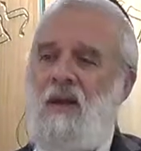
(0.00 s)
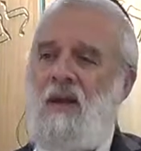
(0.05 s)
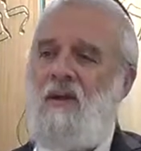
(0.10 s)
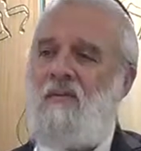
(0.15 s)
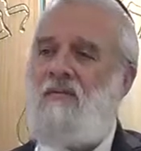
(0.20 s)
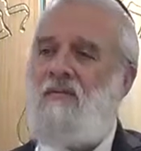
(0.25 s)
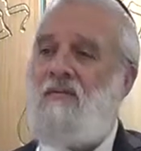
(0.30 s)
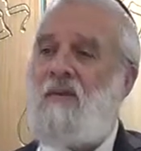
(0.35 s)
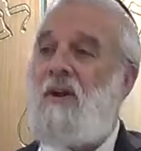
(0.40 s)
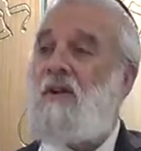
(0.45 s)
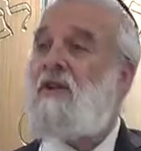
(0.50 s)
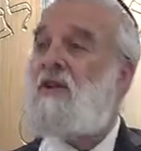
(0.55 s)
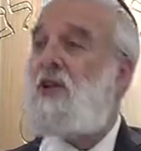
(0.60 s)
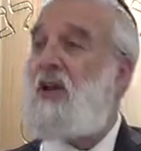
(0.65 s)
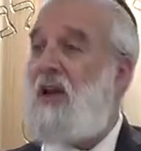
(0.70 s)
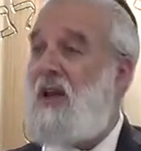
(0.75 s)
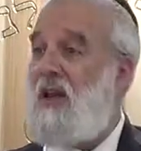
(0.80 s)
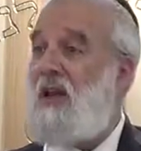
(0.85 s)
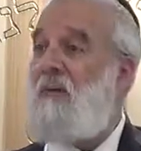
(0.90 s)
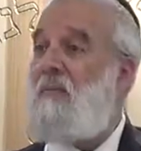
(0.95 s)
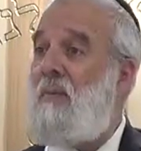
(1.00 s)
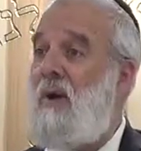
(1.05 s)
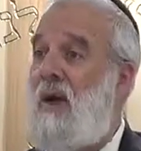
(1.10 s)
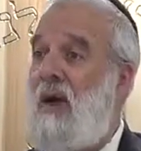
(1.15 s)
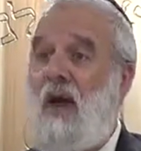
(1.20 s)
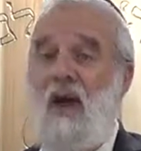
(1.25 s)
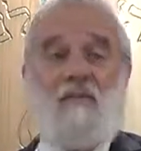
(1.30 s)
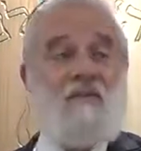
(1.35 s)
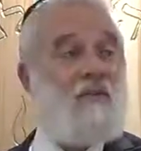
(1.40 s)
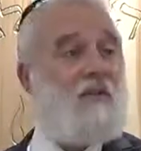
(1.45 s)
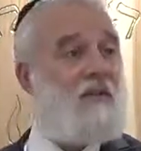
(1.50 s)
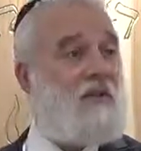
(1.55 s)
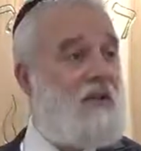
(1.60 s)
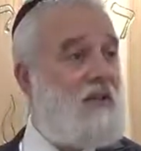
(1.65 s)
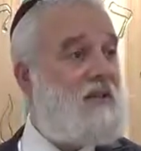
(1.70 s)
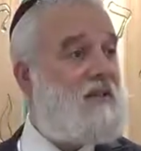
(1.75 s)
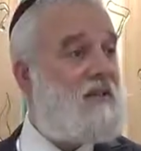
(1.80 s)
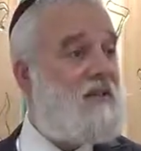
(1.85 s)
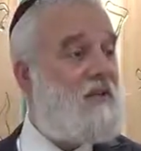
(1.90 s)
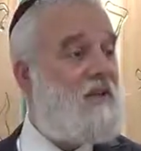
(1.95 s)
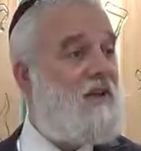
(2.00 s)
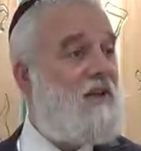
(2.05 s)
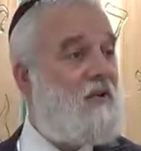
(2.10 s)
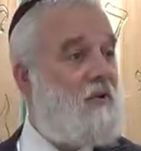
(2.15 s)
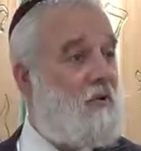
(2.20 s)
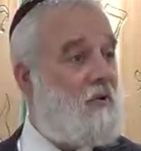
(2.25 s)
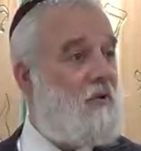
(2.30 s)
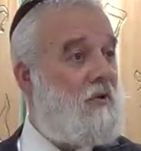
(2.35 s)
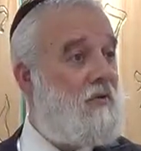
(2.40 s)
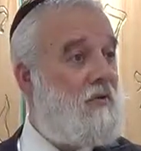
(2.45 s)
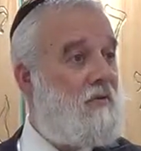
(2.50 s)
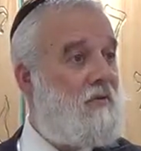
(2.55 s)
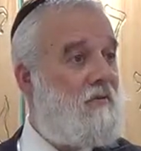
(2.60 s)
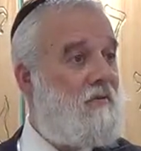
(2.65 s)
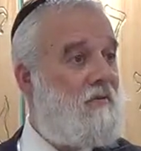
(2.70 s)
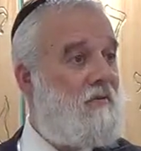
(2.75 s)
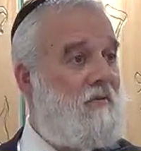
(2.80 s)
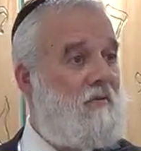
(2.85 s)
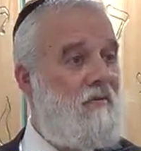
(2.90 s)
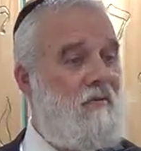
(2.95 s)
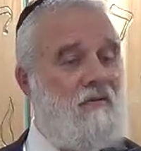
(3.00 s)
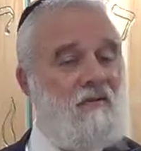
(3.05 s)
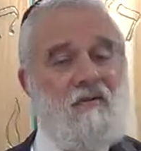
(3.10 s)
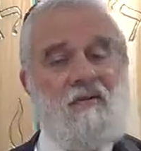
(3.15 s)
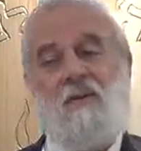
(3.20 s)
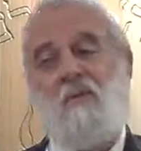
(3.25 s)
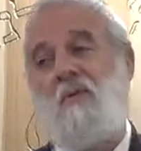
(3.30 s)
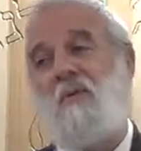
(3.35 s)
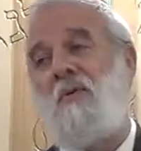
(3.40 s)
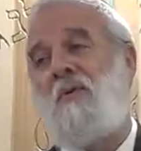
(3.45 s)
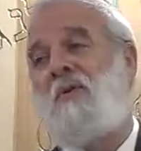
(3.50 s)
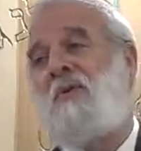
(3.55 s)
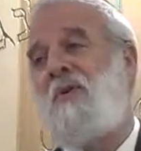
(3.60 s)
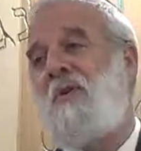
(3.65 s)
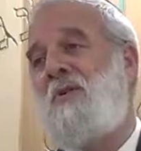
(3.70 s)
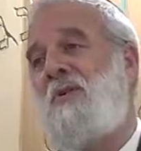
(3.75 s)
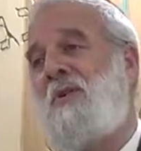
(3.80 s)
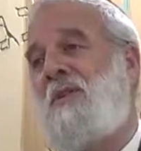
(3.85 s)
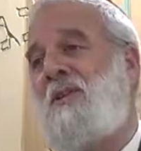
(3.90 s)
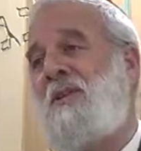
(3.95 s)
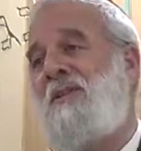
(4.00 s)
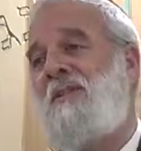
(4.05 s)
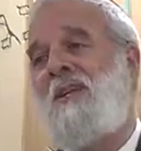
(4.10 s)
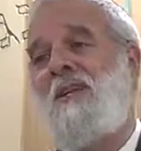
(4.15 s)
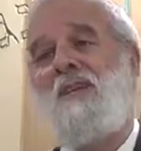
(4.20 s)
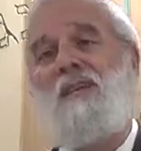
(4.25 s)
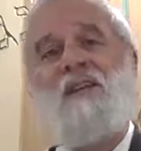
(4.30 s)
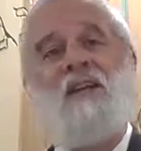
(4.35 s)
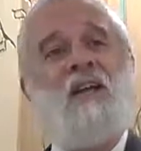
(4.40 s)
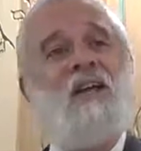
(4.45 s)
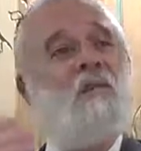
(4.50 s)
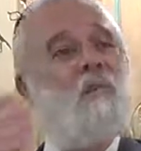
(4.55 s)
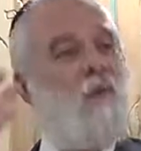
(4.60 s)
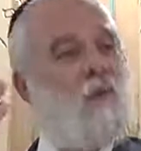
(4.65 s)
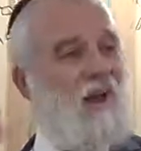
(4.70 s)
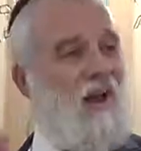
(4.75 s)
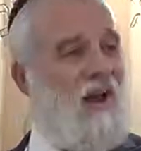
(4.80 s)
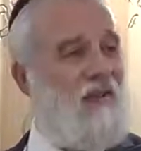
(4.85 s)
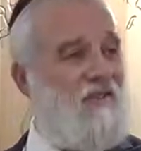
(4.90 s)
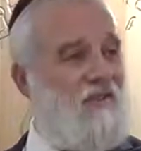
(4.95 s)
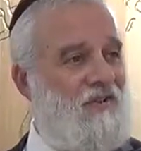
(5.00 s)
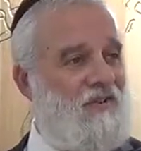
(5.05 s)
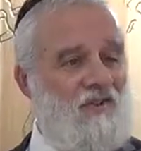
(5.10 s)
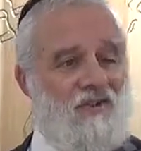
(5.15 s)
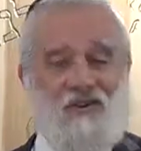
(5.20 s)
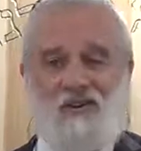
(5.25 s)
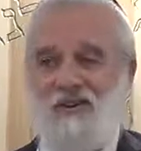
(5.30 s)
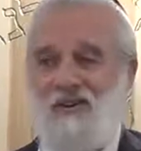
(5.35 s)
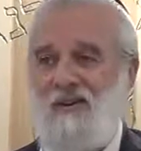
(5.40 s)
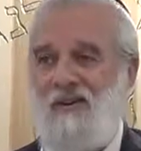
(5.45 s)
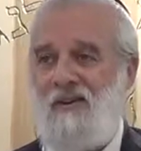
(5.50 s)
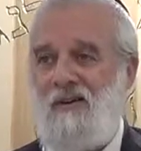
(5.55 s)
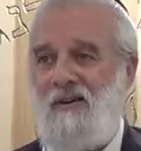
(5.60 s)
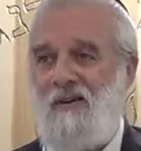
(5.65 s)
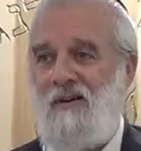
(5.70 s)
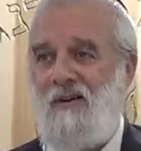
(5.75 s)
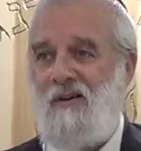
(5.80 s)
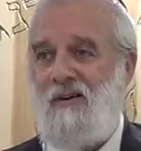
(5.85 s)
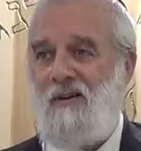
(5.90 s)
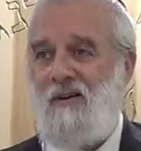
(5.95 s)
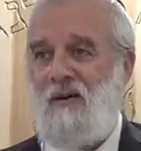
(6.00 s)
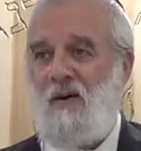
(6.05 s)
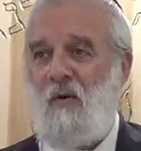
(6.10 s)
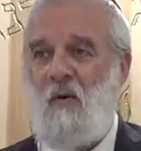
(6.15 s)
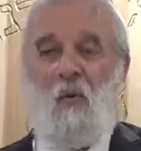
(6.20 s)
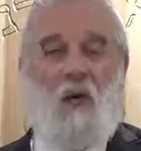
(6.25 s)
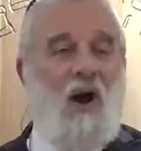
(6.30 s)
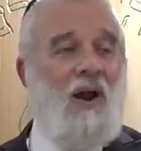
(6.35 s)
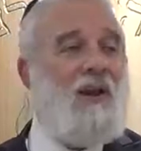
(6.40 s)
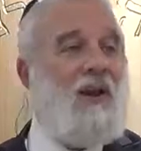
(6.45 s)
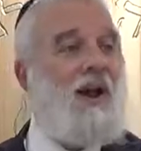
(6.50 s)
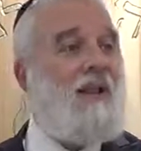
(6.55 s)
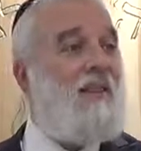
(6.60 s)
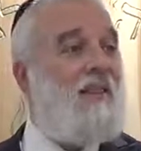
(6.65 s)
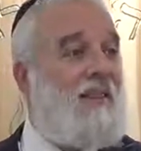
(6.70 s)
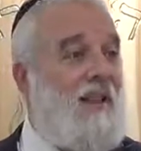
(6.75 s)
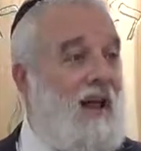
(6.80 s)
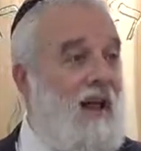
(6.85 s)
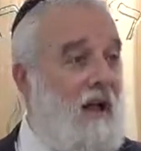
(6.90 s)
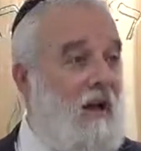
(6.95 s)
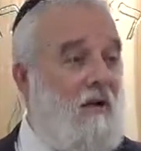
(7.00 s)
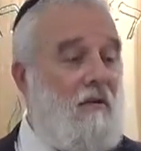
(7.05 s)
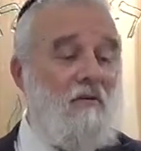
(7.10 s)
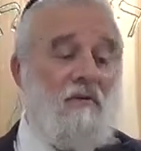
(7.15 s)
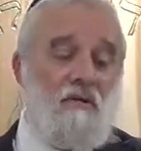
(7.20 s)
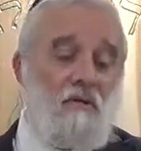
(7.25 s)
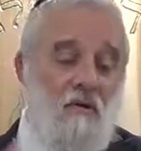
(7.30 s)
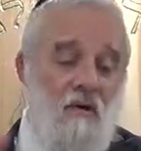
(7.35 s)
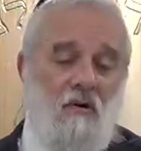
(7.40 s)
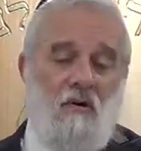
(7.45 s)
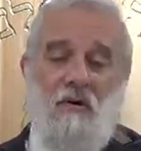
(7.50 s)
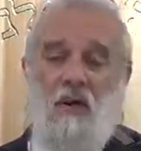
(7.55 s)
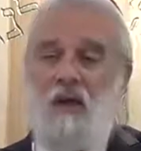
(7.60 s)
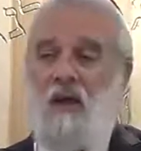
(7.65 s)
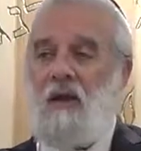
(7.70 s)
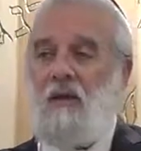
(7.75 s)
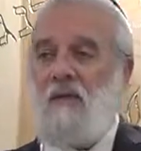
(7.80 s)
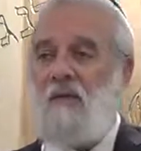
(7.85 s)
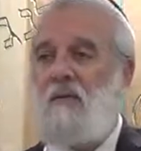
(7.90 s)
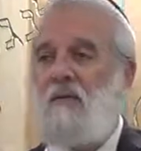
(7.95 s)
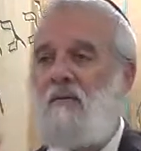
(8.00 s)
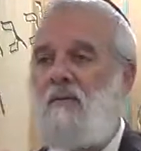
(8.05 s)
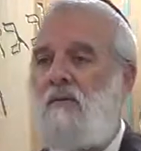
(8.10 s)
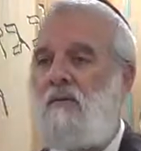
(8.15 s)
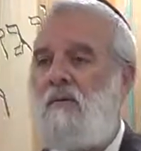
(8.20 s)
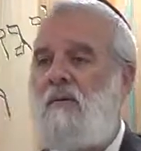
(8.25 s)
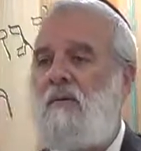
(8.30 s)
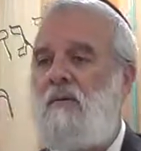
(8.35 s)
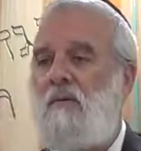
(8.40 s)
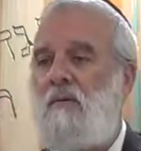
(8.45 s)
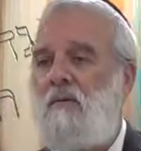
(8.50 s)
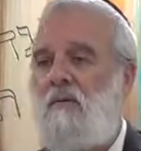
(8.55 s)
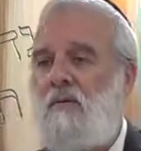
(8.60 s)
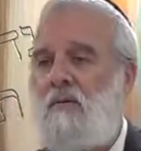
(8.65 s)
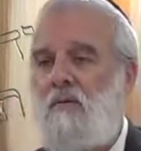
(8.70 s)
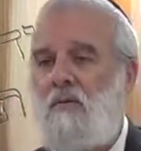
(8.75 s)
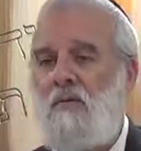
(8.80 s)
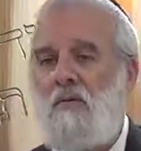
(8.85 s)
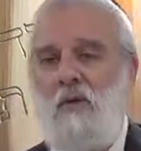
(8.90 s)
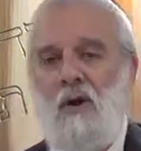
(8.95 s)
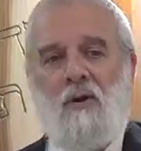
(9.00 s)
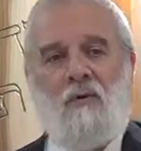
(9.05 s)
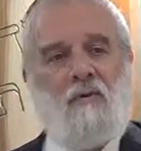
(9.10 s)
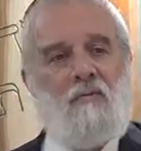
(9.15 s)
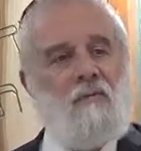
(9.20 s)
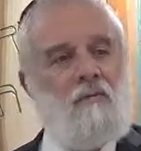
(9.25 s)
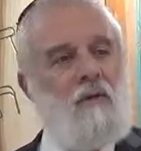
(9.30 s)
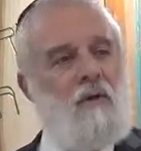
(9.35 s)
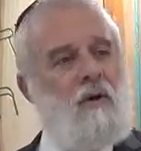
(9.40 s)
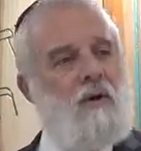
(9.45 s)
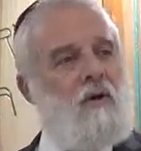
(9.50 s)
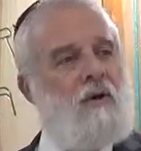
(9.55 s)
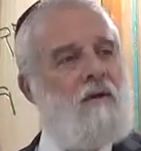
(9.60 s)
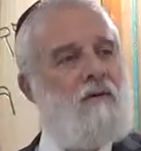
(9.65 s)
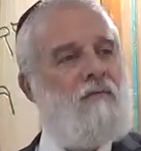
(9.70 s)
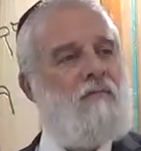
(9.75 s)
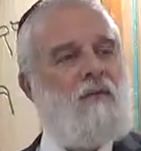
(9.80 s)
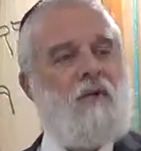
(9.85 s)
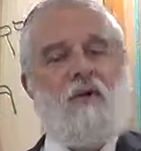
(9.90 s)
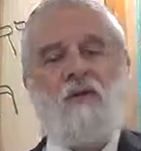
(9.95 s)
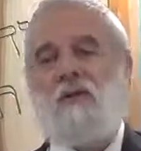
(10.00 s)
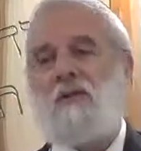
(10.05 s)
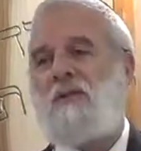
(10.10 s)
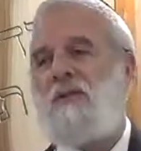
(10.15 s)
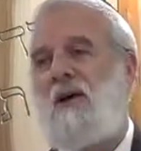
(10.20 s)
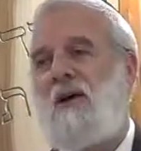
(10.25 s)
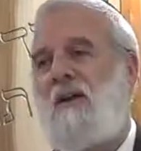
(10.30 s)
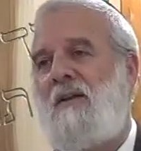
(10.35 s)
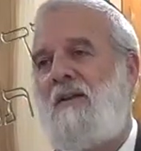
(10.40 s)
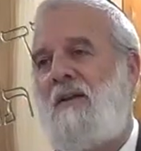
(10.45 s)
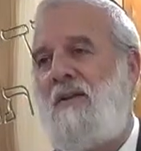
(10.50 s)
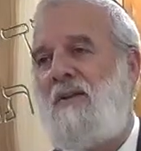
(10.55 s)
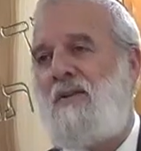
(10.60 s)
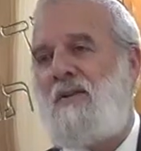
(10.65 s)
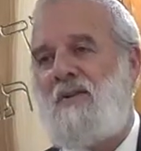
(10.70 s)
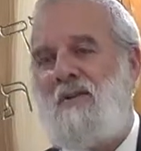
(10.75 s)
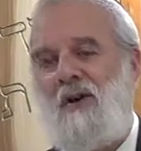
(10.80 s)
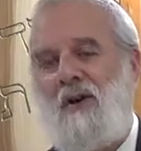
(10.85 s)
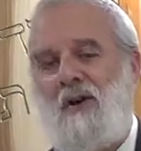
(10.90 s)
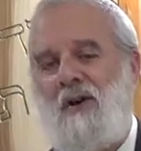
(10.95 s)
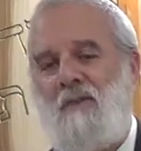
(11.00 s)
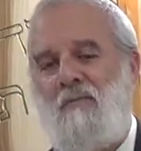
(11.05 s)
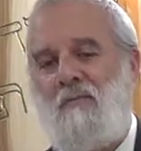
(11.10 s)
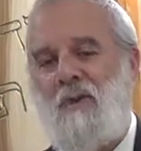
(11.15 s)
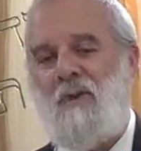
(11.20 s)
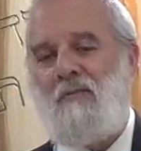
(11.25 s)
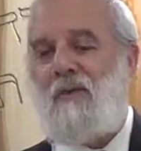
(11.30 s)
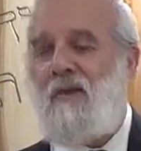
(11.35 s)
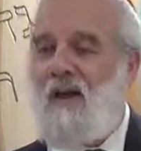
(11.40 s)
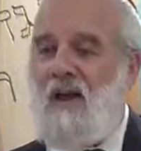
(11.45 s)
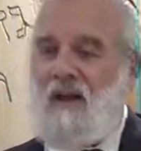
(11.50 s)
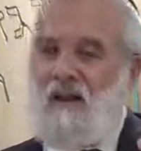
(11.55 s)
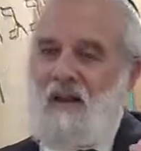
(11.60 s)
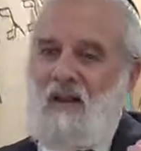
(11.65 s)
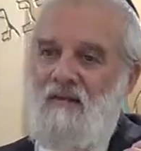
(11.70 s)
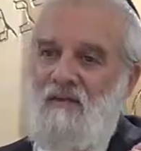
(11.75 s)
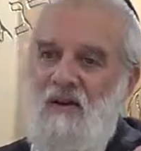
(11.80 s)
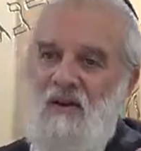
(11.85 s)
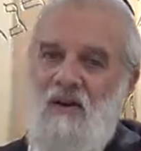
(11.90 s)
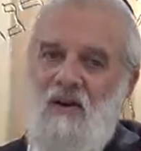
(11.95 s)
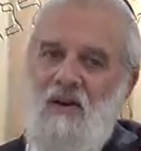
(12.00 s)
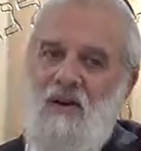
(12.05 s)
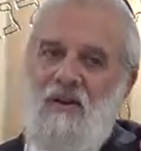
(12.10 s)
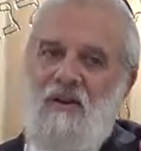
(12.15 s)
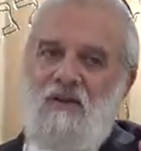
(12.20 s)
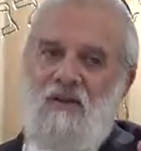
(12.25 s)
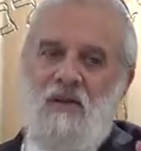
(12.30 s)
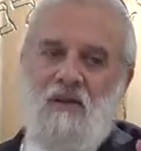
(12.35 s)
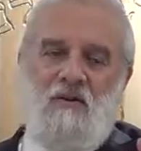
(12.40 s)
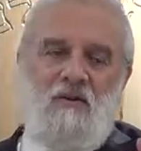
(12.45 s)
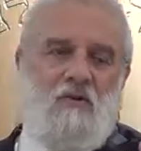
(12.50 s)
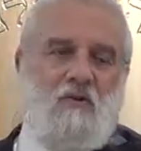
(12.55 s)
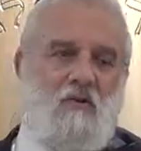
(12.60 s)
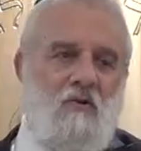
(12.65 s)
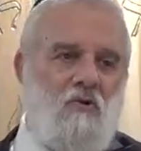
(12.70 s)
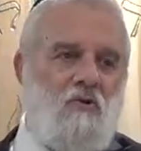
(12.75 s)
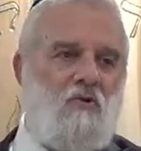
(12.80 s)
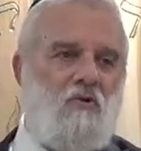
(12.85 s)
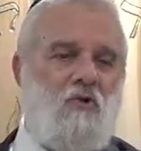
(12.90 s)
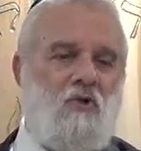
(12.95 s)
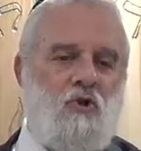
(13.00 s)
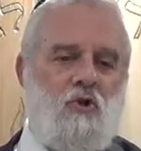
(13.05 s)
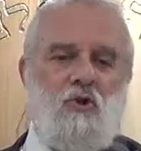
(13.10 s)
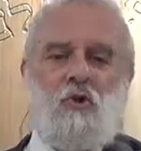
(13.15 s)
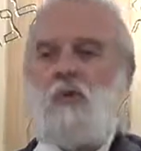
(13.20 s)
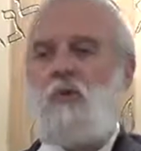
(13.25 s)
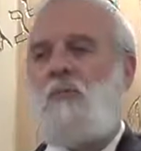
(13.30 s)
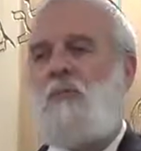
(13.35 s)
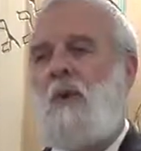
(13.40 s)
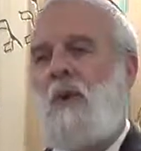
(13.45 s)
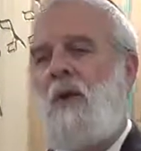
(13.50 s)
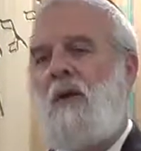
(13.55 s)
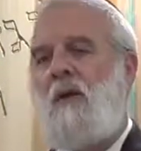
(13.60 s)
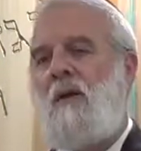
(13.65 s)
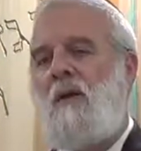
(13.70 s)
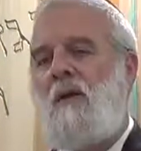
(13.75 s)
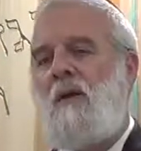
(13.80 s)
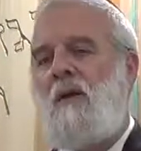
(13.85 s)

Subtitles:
If Rasha'im have it easy and good, the more so that the Tzaddikim will have it good. Why not now? Okay. We'll try to figure this out another time, but at the very least the conclusion should be,